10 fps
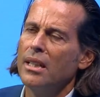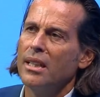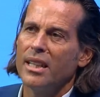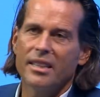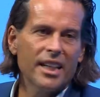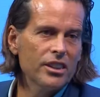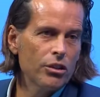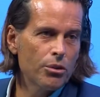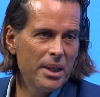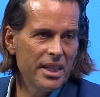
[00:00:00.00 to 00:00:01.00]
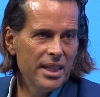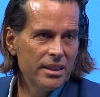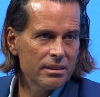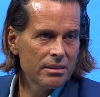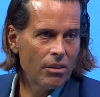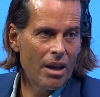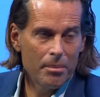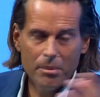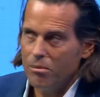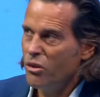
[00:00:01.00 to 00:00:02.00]
that takes you 20 years. So
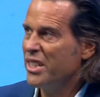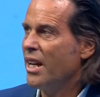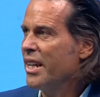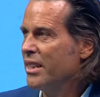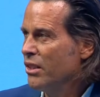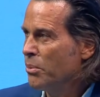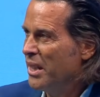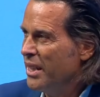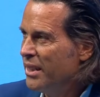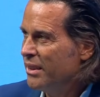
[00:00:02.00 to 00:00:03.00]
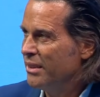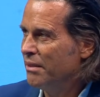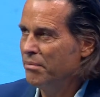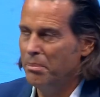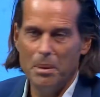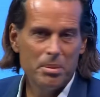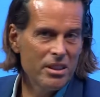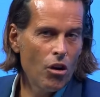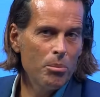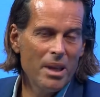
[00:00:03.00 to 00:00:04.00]
I'm retired in 20 years. People
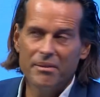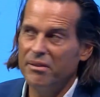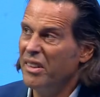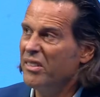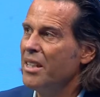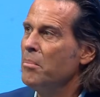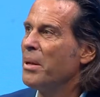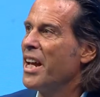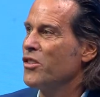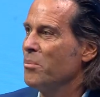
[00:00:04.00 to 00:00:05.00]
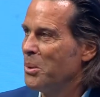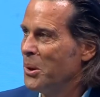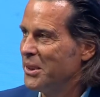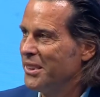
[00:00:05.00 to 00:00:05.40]
know me, I'm a very impatient person.